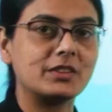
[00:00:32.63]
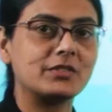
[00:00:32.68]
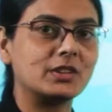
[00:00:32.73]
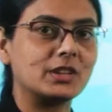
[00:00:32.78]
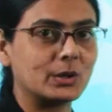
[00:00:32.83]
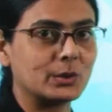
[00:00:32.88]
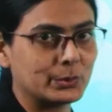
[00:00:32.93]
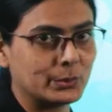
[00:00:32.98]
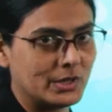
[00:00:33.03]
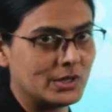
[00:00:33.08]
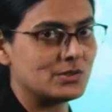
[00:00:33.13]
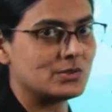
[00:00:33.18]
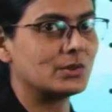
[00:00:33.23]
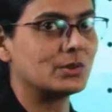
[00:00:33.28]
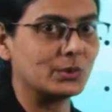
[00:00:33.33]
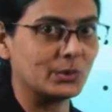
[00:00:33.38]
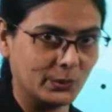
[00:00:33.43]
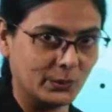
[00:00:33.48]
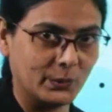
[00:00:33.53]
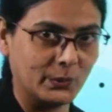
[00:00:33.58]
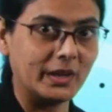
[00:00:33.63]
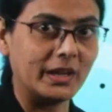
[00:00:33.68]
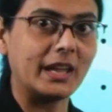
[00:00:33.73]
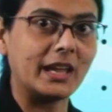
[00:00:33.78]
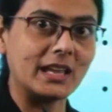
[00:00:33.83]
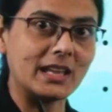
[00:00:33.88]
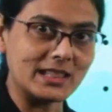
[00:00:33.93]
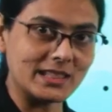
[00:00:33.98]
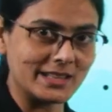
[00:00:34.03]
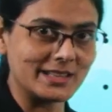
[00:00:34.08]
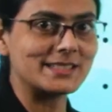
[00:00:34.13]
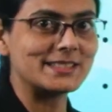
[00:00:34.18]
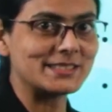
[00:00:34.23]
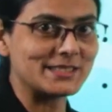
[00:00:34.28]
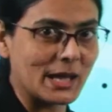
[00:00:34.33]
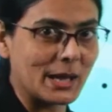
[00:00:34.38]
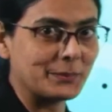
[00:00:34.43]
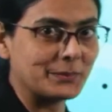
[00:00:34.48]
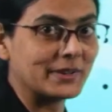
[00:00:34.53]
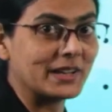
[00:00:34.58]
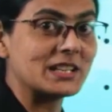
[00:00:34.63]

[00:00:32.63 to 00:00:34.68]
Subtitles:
we are going to know in this chapter.